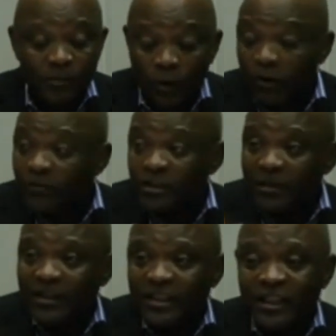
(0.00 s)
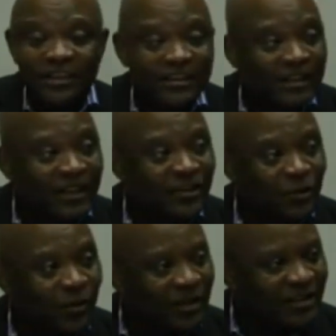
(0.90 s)
All of this might change in the next
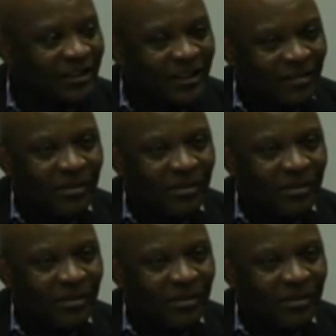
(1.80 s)
2 weeks,